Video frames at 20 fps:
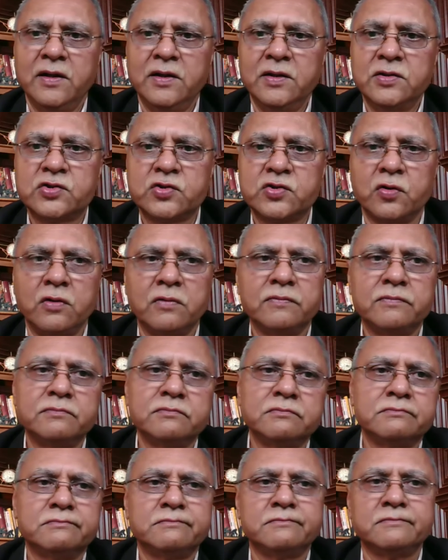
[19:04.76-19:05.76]
So
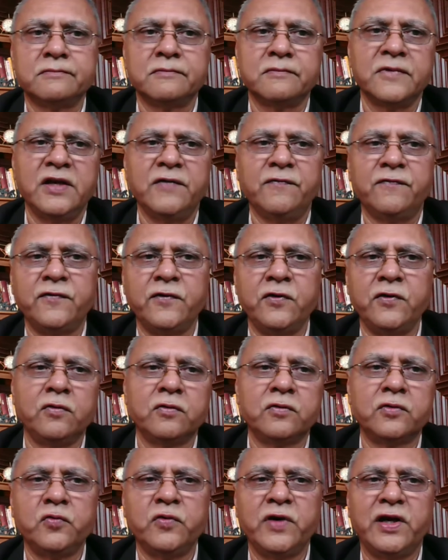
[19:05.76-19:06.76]
if
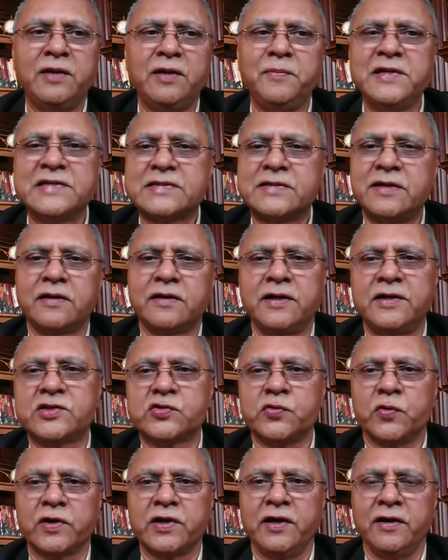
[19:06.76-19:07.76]
you do any mistake,
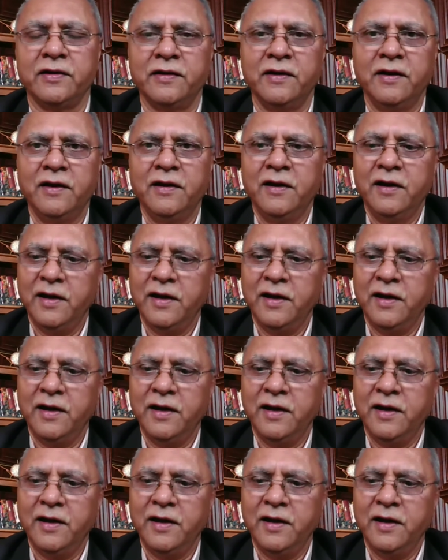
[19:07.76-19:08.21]
it's okay.